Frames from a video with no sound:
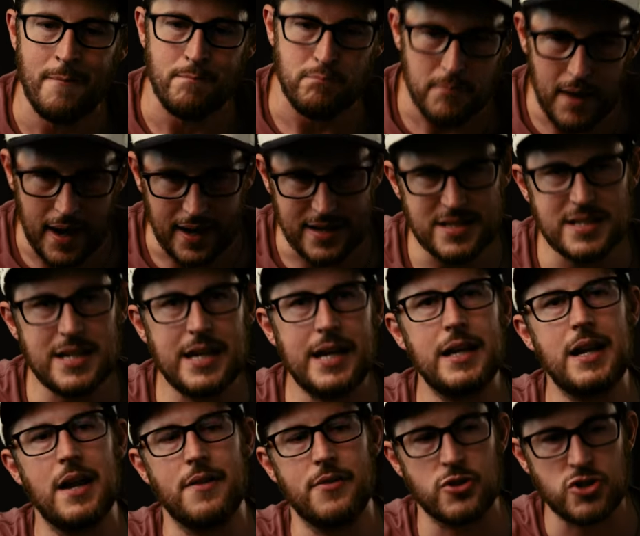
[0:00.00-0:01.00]

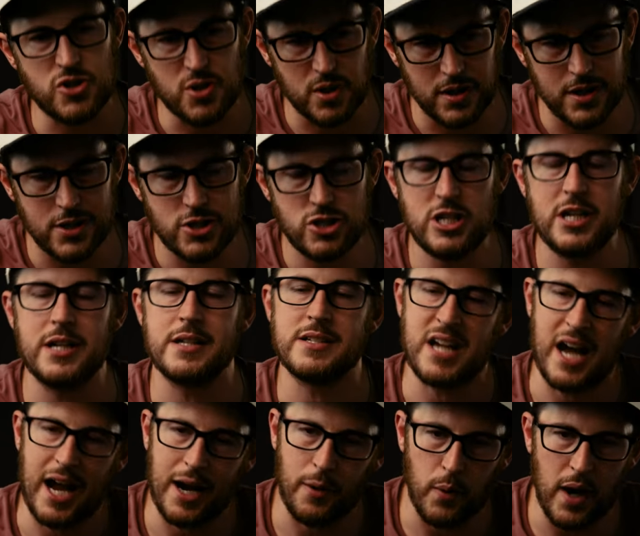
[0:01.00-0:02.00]
MaXXXine and the trilogy and
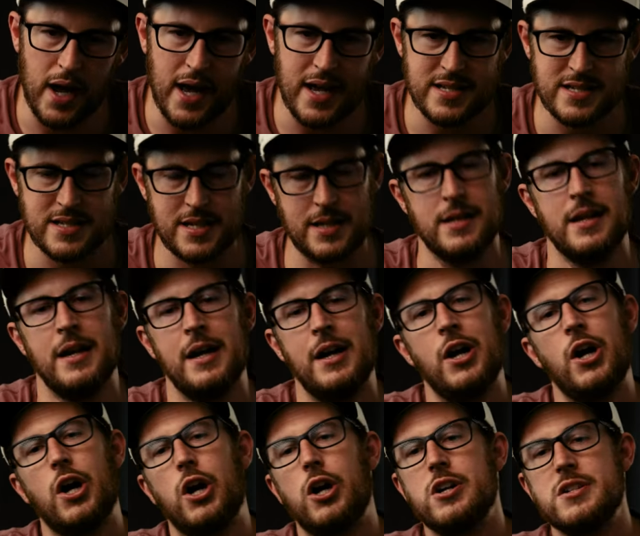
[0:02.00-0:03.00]
Ti West and
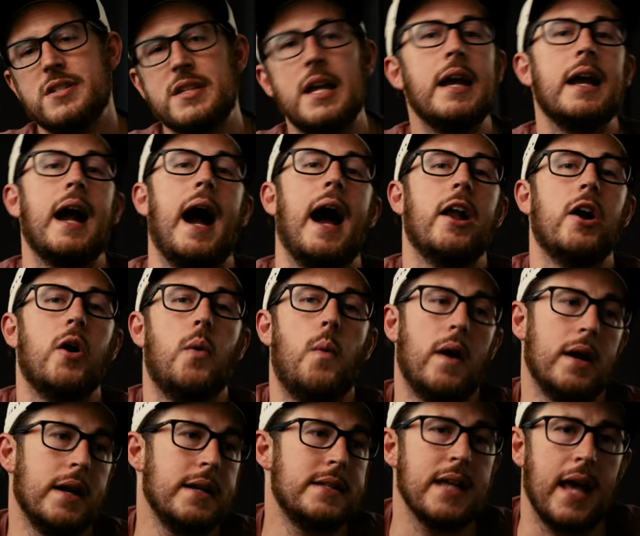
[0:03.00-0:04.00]
her saying, I don't
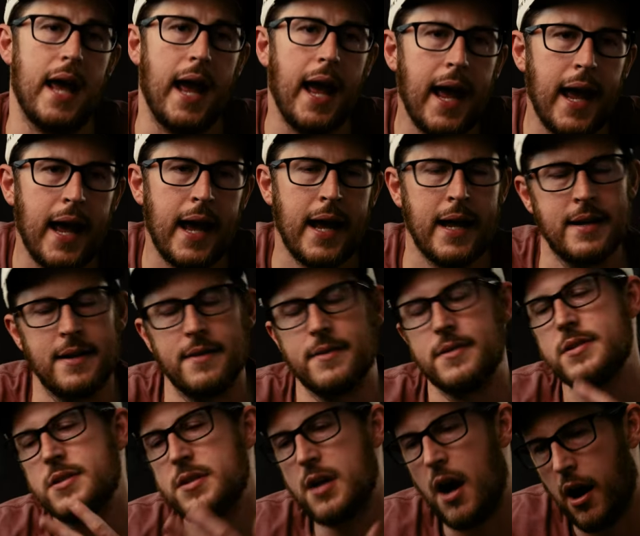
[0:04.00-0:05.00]
want it to end, and
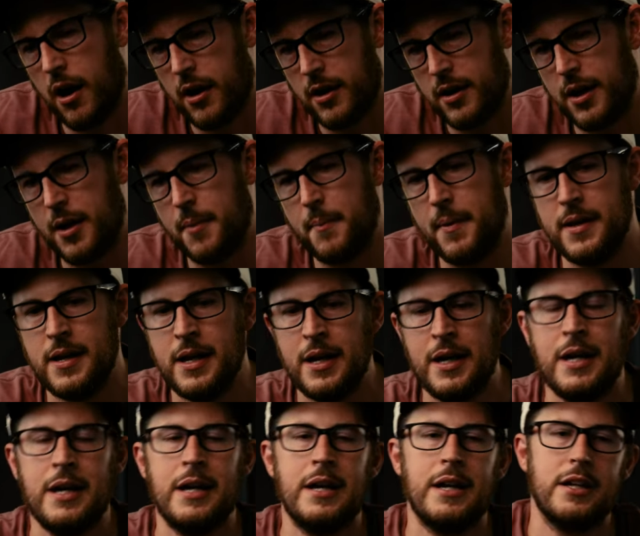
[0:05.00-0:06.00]
the stardom and,
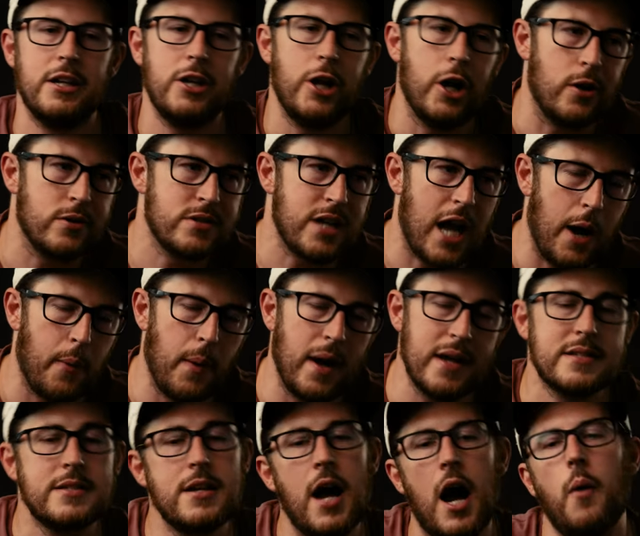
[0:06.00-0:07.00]
Ti
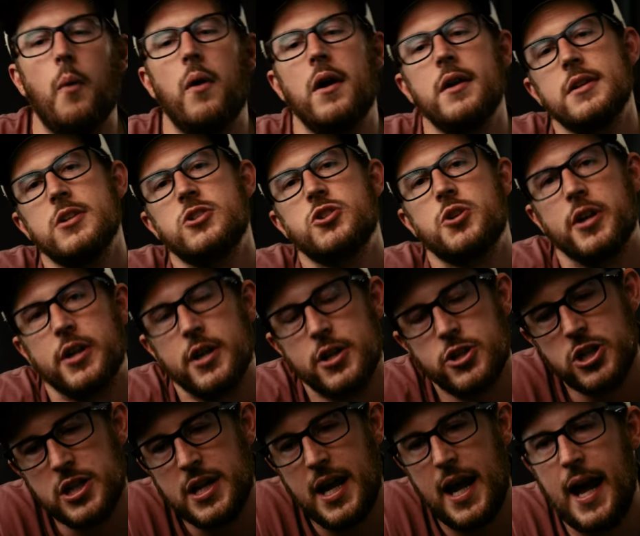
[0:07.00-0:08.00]
West not wanting the
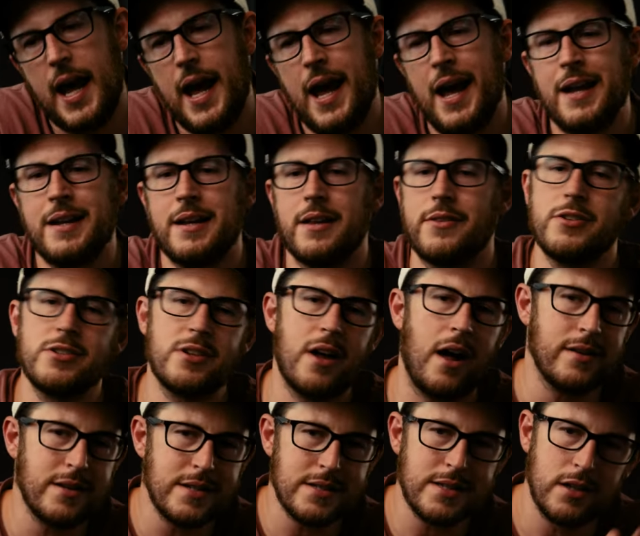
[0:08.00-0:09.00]
trilogy to end. And there's
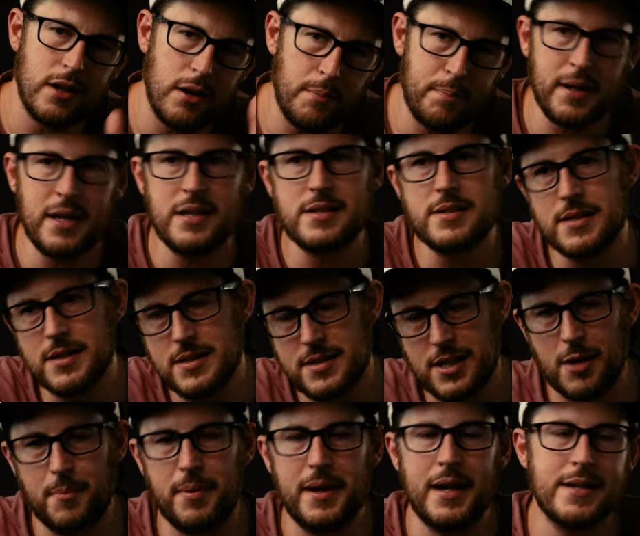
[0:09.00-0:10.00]
all these little pieces
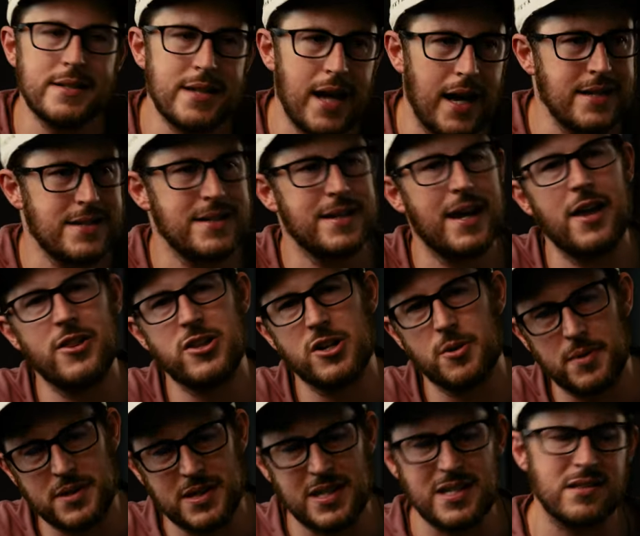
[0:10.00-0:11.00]
that are being tied
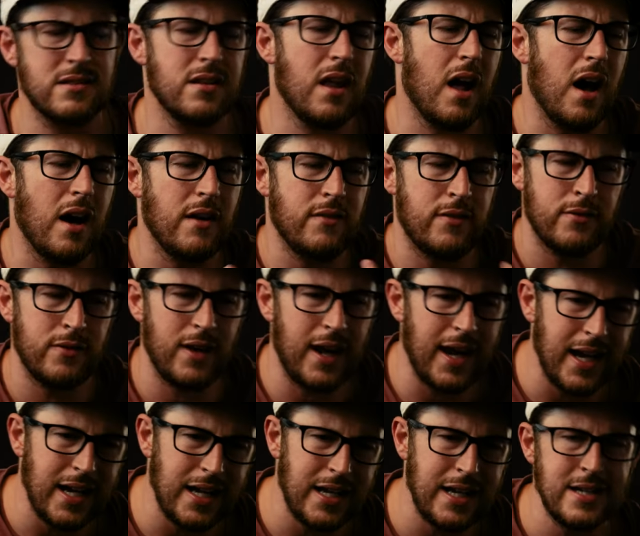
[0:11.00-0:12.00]
together with this love of
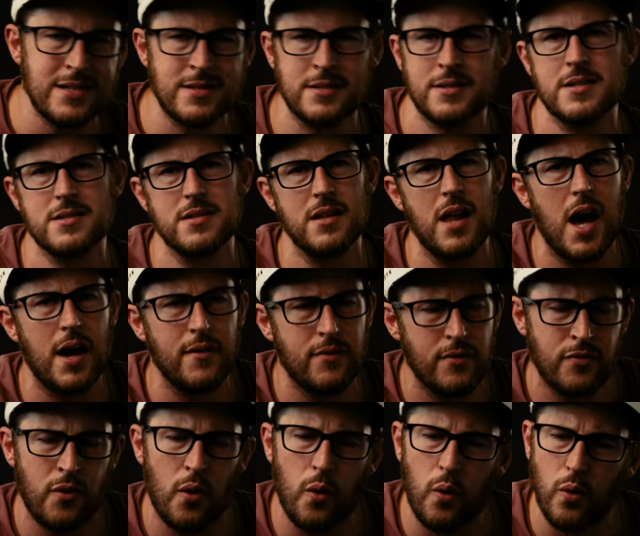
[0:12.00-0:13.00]
80s and this love
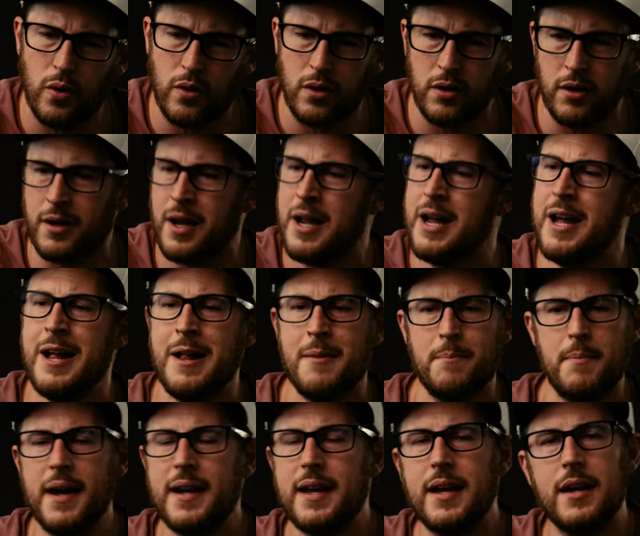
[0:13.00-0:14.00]
of horror and
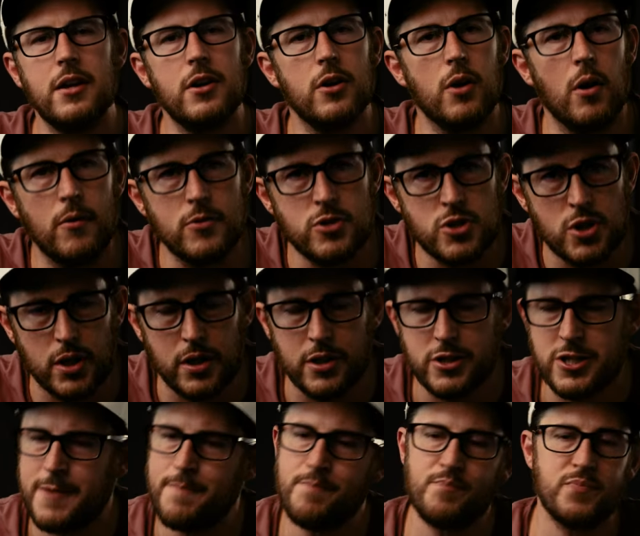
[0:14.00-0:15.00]
making your own
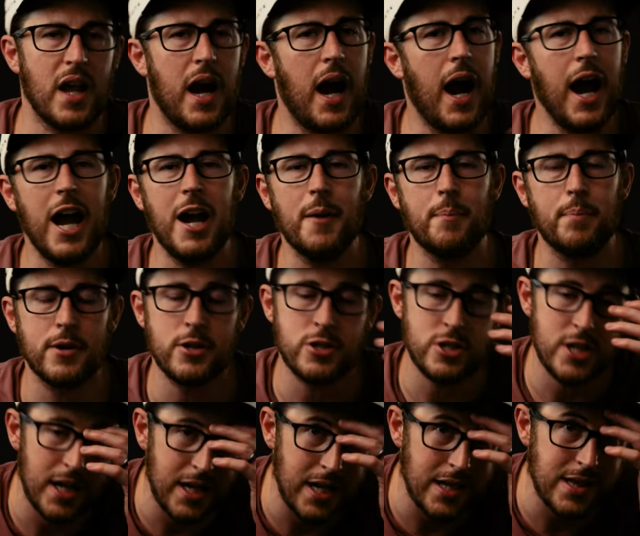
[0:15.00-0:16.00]
trilogy. I
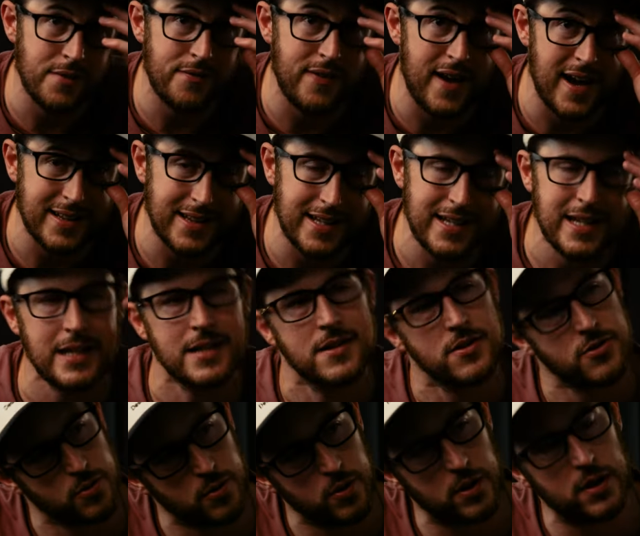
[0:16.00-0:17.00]
appreciated the fact that he
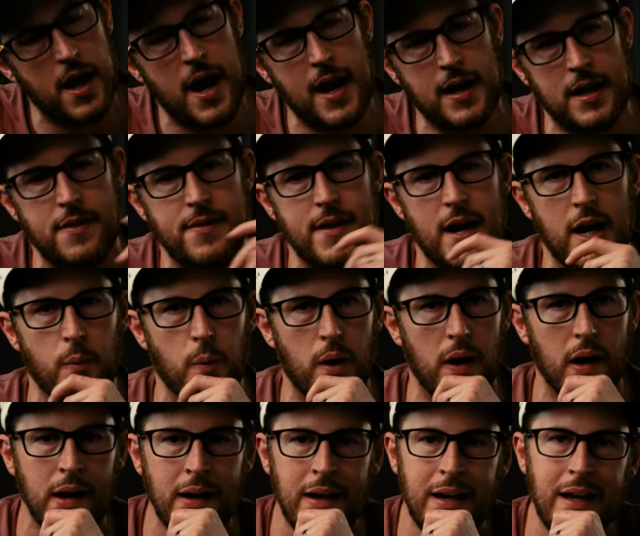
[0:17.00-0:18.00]
threw a line in there
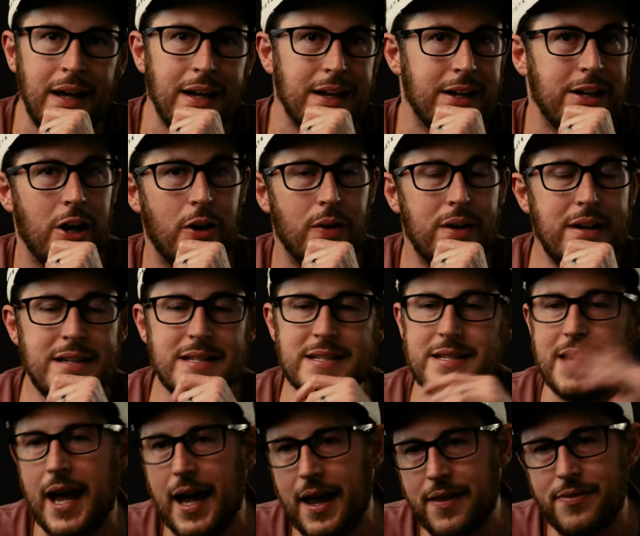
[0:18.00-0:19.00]
where, he
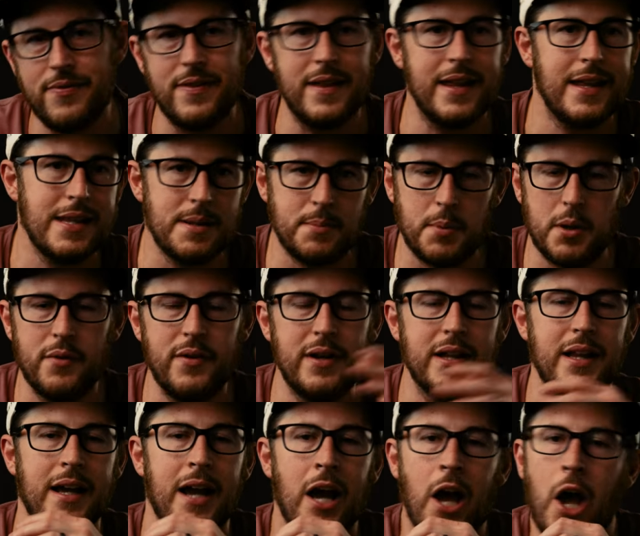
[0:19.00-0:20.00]
said in the
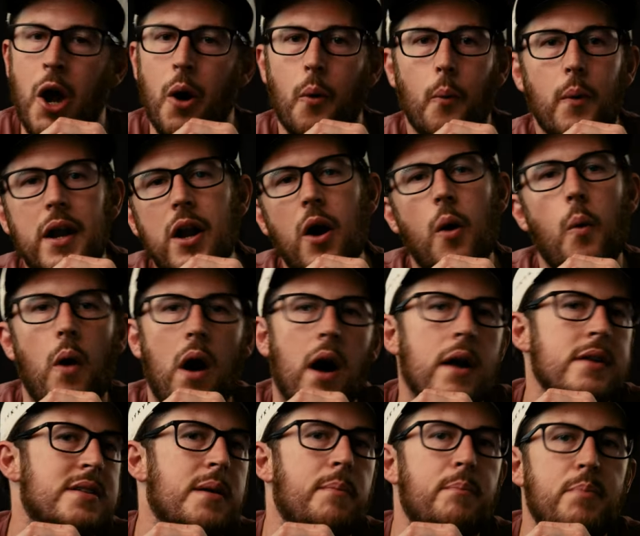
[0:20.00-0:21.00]
movie, we don't
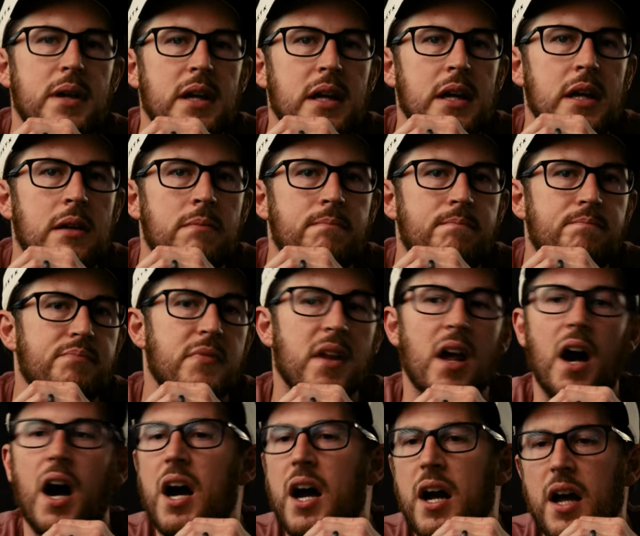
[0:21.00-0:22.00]
want to be
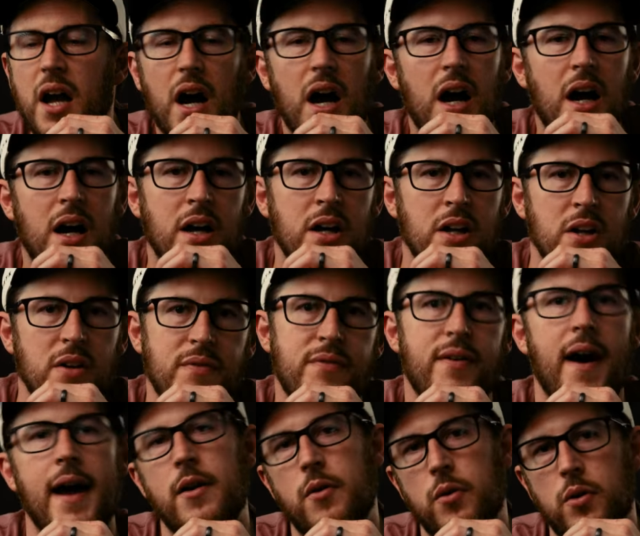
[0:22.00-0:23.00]
a
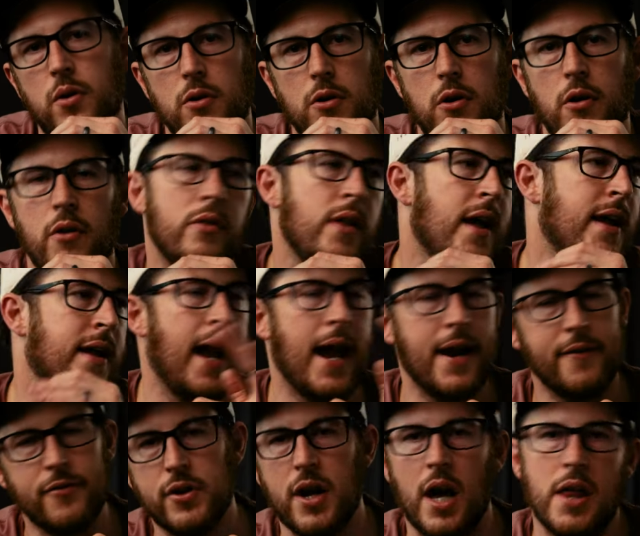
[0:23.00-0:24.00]
final girl like
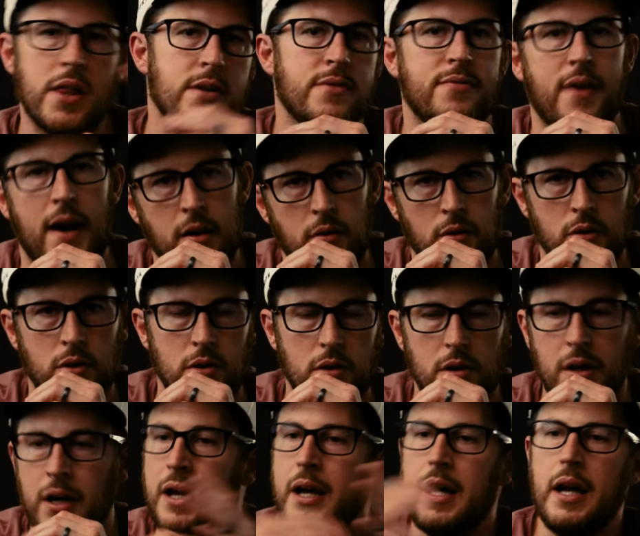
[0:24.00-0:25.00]
every other final
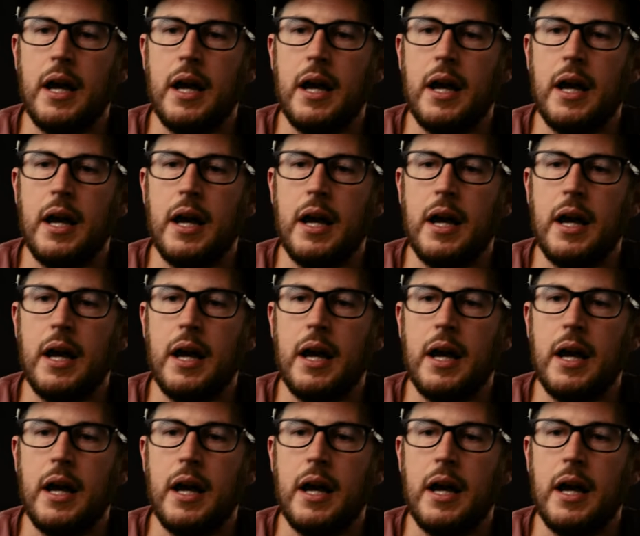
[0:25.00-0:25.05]
girl.